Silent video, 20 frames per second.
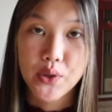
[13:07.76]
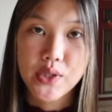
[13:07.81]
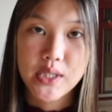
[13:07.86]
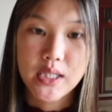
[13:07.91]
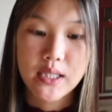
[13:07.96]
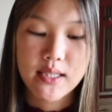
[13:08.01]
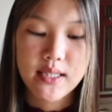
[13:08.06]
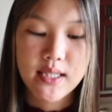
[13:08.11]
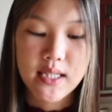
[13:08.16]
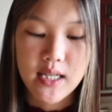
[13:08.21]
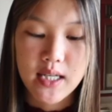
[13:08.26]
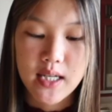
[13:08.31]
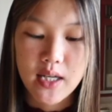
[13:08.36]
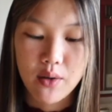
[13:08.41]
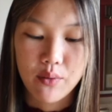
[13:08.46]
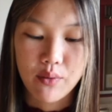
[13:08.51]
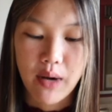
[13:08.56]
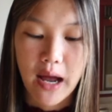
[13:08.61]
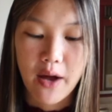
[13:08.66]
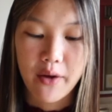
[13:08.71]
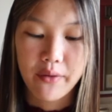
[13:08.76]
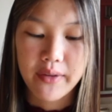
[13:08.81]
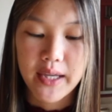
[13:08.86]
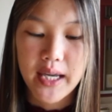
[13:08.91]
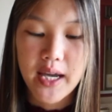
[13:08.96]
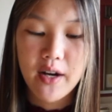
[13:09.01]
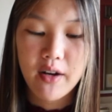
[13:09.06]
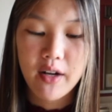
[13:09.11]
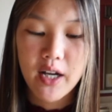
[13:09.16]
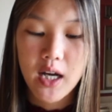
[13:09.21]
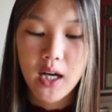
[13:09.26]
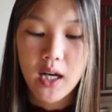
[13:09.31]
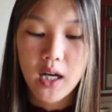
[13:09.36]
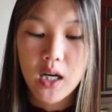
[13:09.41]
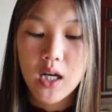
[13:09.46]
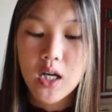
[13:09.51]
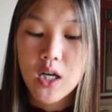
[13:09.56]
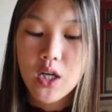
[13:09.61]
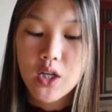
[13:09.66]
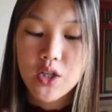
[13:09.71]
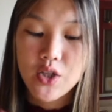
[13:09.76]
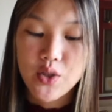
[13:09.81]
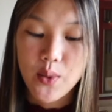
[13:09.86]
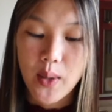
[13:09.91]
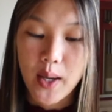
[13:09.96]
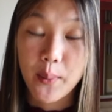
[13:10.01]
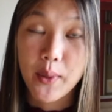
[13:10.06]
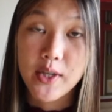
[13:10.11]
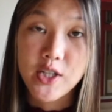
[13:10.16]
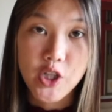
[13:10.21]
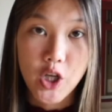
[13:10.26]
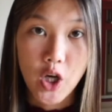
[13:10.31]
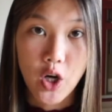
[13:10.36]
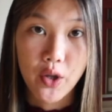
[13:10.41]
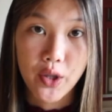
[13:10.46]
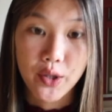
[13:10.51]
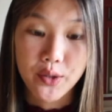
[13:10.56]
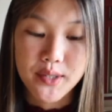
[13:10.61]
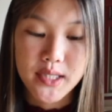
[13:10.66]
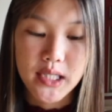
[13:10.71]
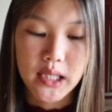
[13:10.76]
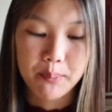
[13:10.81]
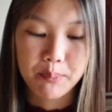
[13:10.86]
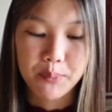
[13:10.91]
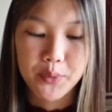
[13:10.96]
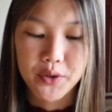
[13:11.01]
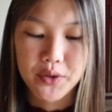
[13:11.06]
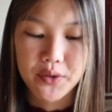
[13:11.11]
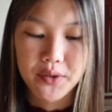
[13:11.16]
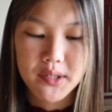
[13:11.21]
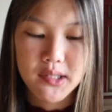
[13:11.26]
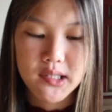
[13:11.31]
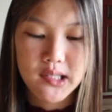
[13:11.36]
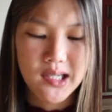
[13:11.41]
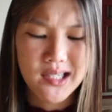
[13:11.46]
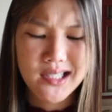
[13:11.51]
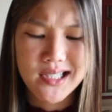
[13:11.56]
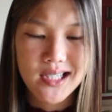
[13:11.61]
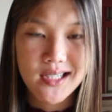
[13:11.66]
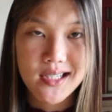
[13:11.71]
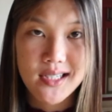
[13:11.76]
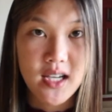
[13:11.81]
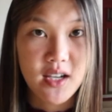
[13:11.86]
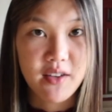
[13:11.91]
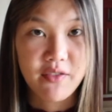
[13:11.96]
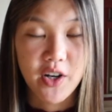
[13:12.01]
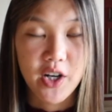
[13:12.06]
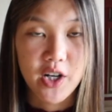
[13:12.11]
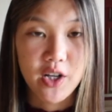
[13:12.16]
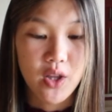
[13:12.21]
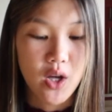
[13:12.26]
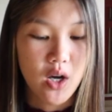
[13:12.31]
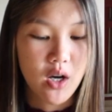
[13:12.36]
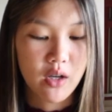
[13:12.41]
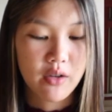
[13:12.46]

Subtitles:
to see around the area. So I went to all those temples. It didn't take very long.